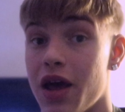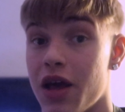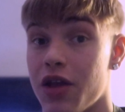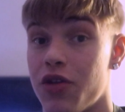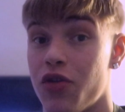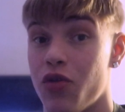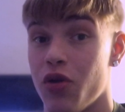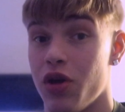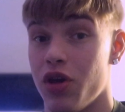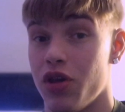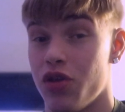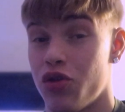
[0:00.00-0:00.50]
And I
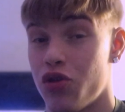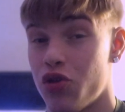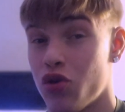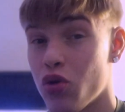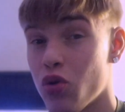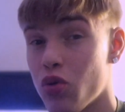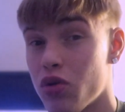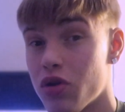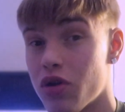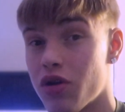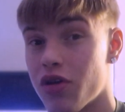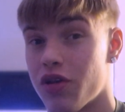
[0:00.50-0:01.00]
train
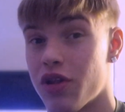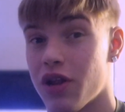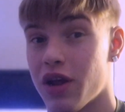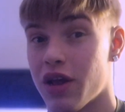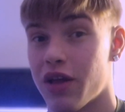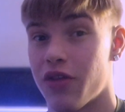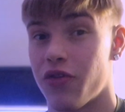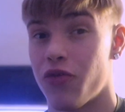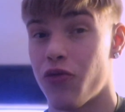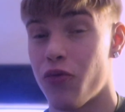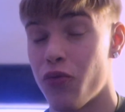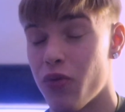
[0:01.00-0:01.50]
shoulders
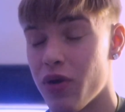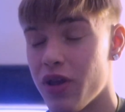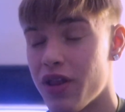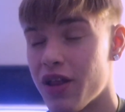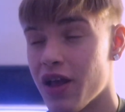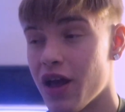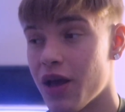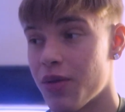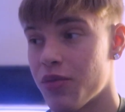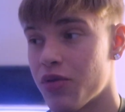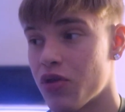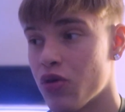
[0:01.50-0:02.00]
like 3
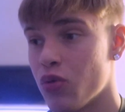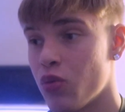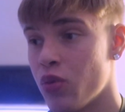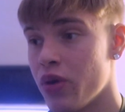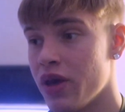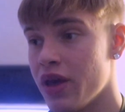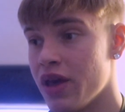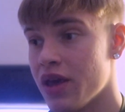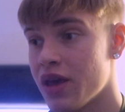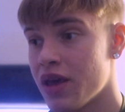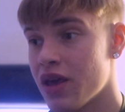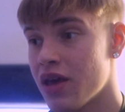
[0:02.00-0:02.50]
times a
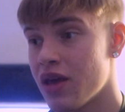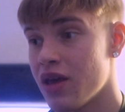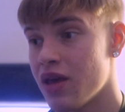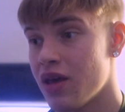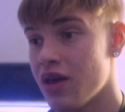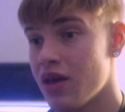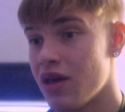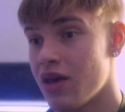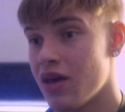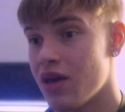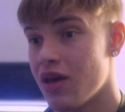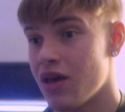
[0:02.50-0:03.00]
week.
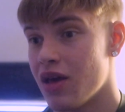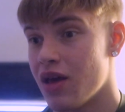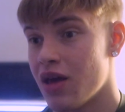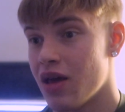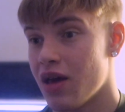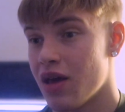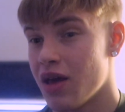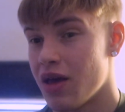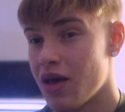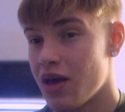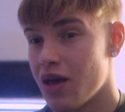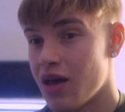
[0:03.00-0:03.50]

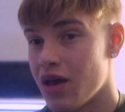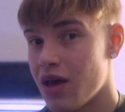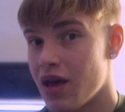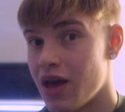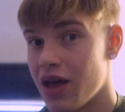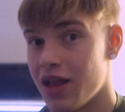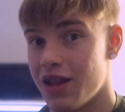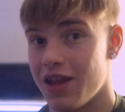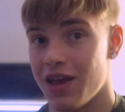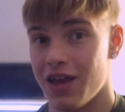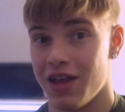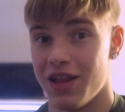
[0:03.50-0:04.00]

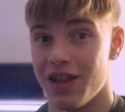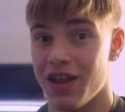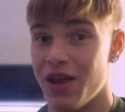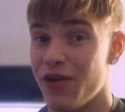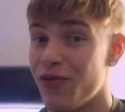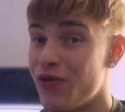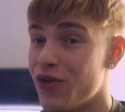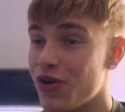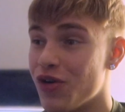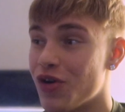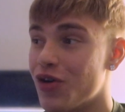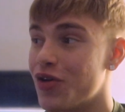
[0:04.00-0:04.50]
And they
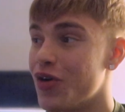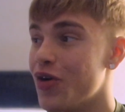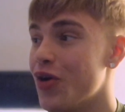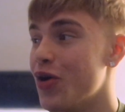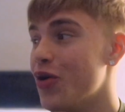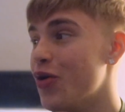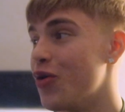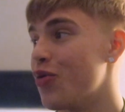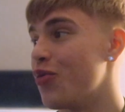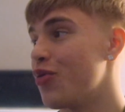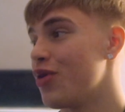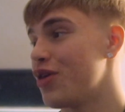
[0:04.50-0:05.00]
never
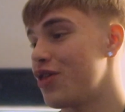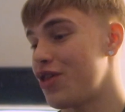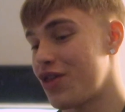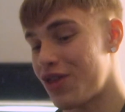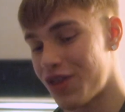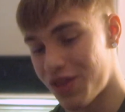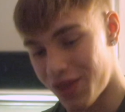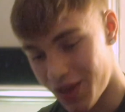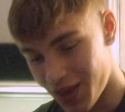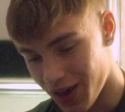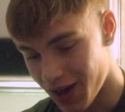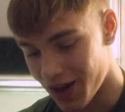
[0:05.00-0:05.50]
grow, which
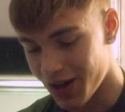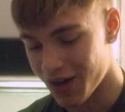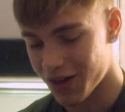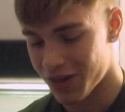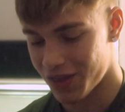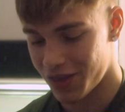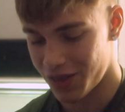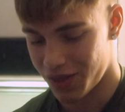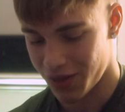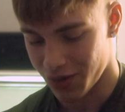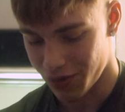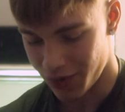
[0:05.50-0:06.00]

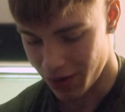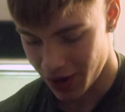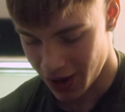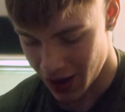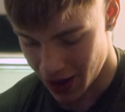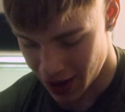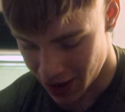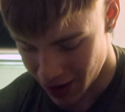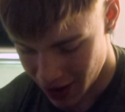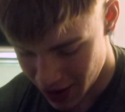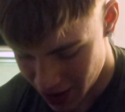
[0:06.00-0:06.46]
sucks. So yeah.